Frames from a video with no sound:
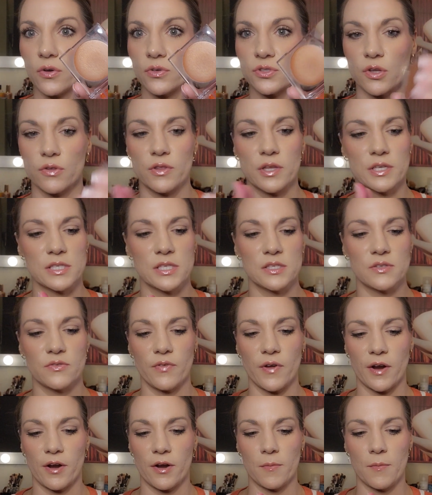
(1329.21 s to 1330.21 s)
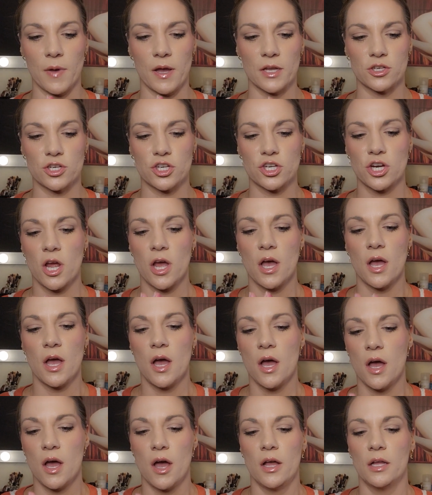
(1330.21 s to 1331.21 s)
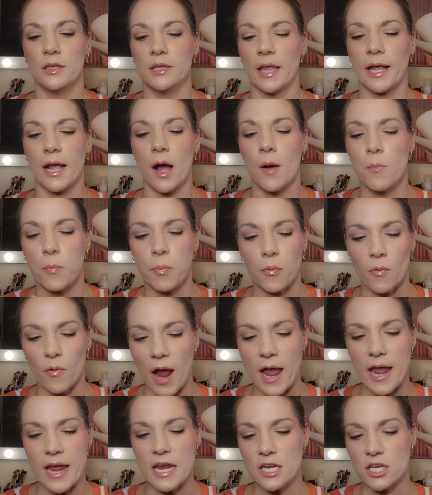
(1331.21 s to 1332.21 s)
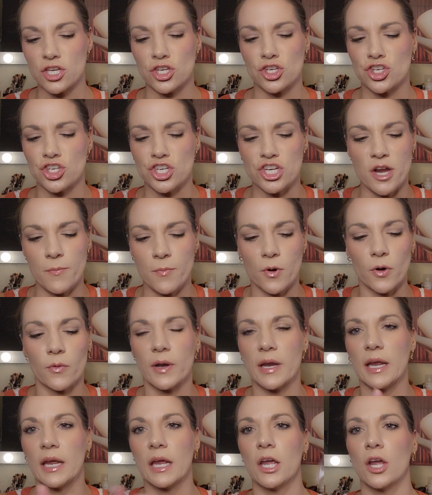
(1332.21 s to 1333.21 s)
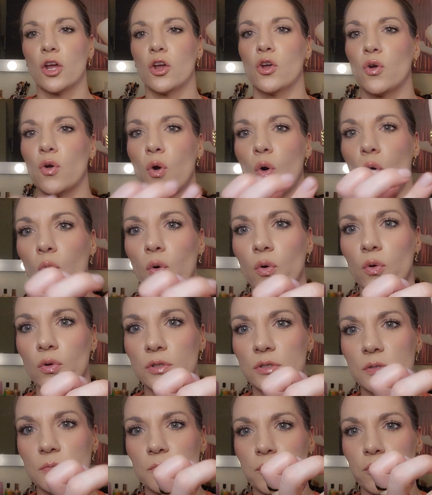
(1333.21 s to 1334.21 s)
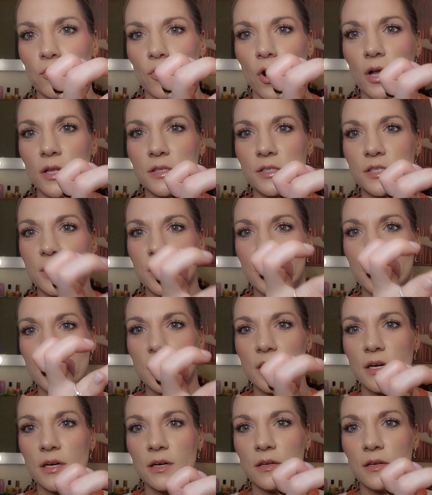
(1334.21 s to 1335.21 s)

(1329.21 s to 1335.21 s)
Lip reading: So this is very much like a bright, shimmery gold bronzer.